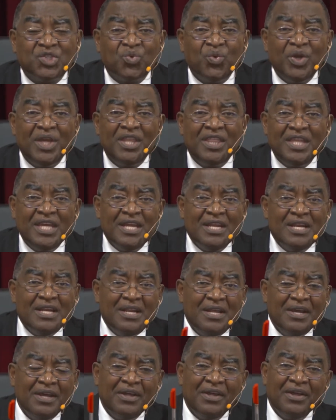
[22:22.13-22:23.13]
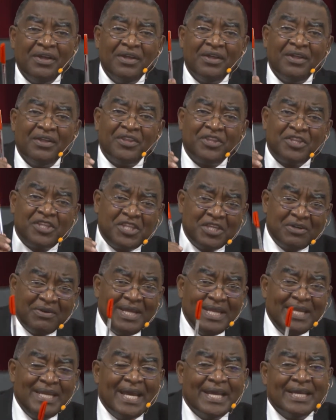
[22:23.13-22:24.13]
within
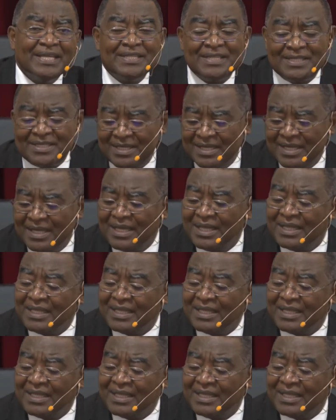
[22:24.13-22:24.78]
3 days,